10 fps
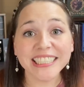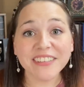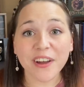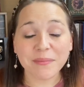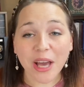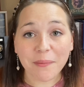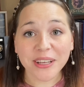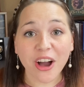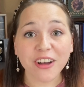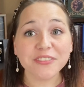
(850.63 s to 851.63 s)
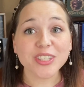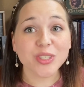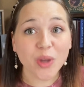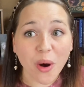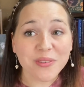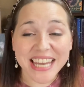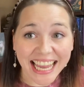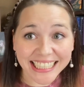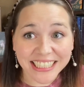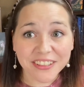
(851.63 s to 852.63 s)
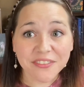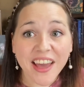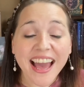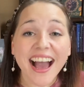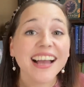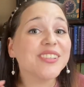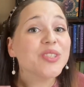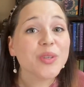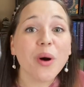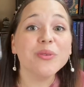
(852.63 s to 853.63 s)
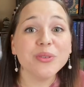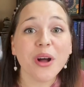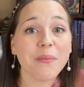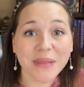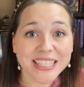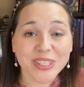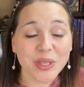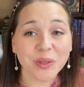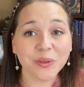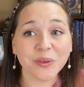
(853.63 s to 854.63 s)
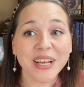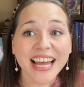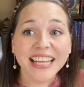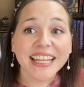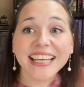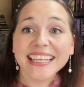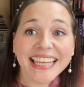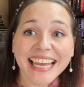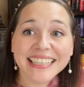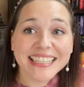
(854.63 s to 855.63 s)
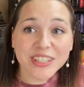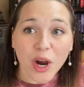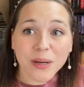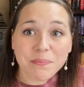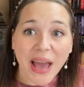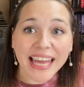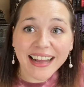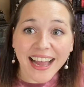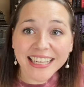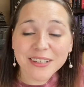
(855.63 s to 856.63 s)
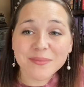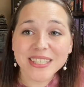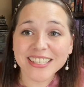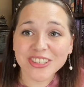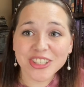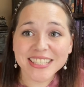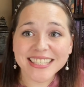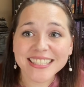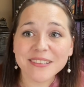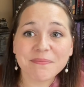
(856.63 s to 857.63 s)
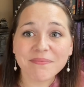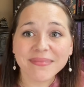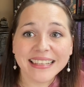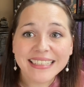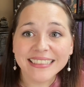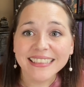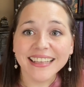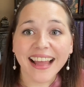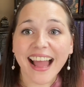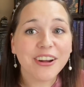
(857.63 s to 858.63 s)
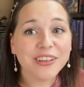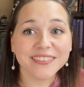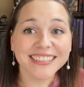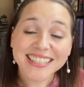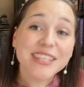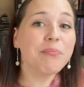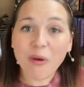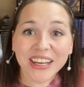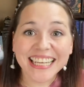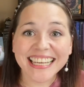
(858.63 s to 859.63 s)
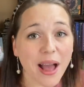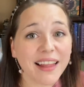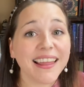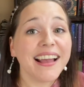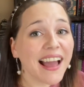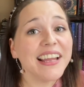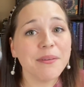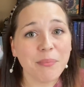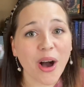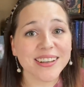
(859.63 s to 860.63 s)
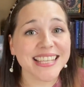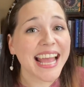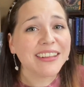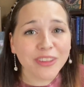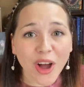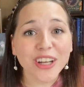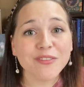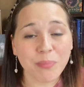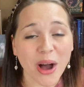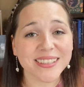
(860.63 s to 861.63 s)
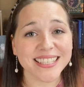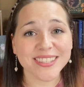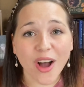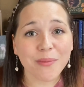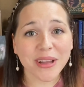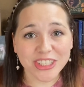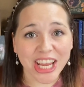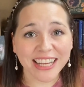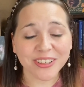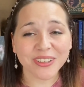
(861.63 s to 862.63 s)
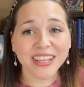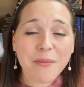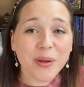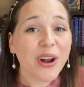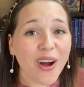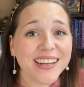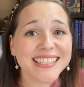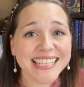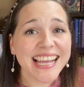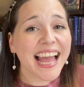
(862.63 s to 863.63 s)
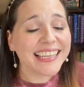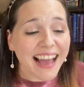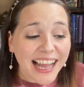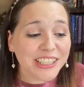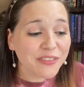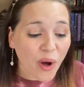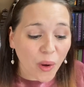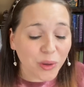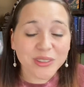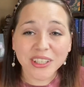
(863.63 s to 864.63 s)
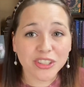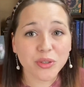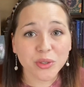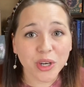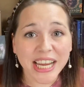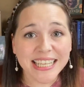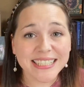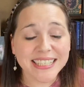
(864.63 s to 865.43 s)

if I'm coming off so negative. I so do not mean to. Like, again, these aren't bad items. It's just, I don't know, disappointing. Like, I unbox a lot of boxes on my channel, but honestly, I kind of hold Litter Crate